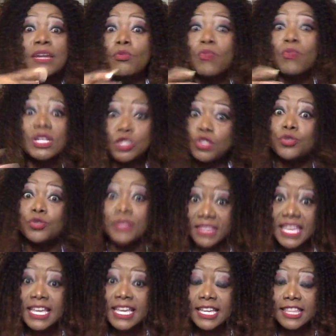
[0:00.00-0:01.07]
what you
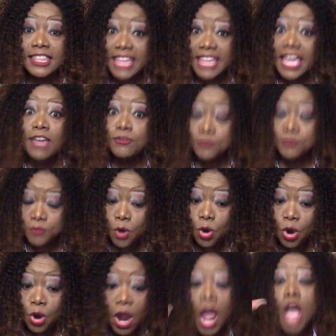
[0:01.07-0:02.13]
think.
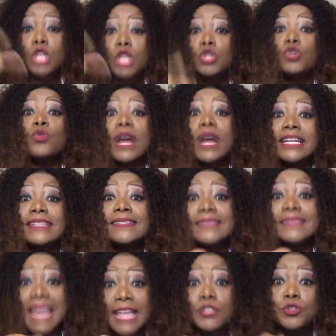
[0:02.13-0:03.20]
Therefore, you
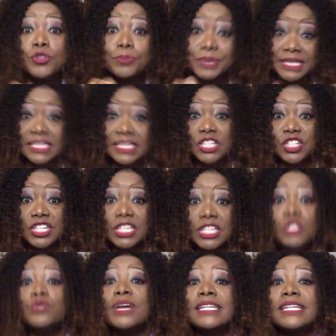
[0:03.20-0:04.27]
understand your position and
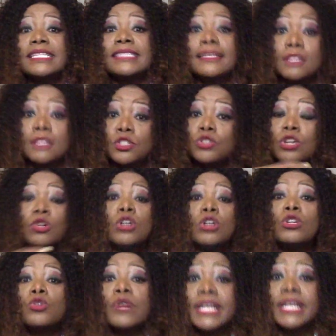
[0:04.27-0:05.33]
you understand that you're not going
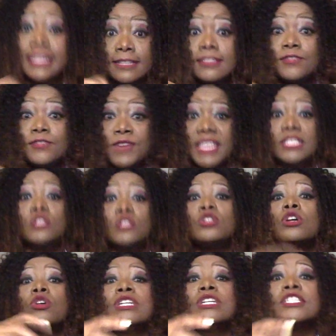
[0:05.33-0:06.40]
to go in his face and you're
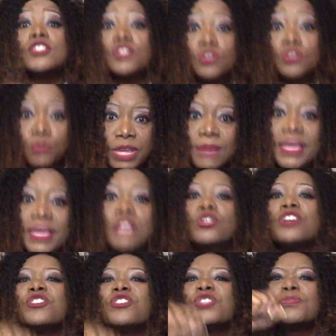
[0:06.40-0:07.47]
not going to scream and
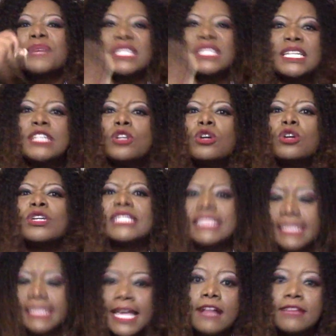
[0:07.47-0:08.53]
you're especially not going to
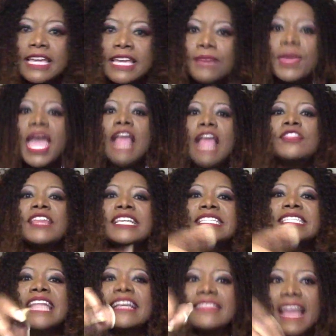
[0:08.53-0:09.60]
tell him things
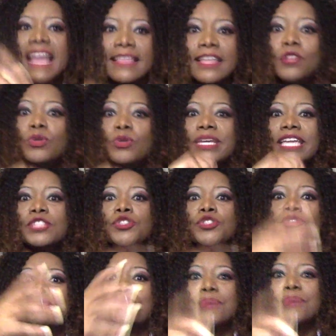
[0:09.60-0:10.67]
like that that will get
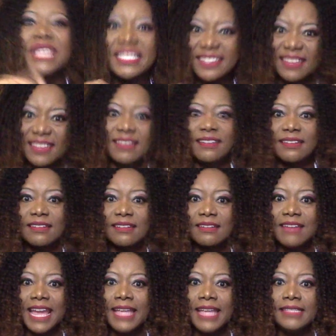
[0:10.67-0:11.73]
you beaten,
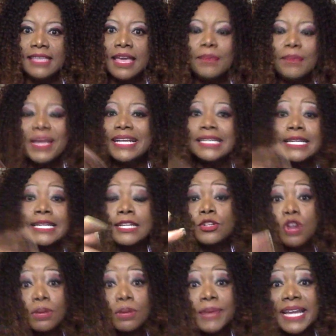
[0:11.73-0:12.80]
right? But clearly,
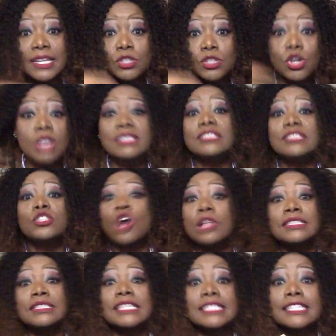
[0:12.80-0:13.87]
nobody
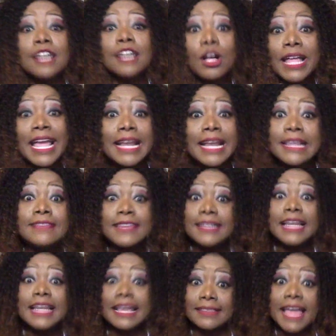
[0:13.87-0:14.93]
told this girl
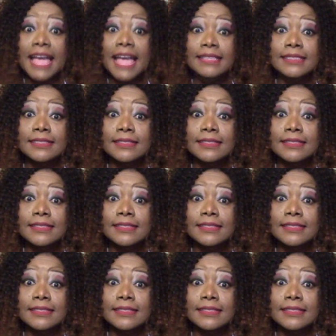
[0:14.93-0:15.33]
anything like that.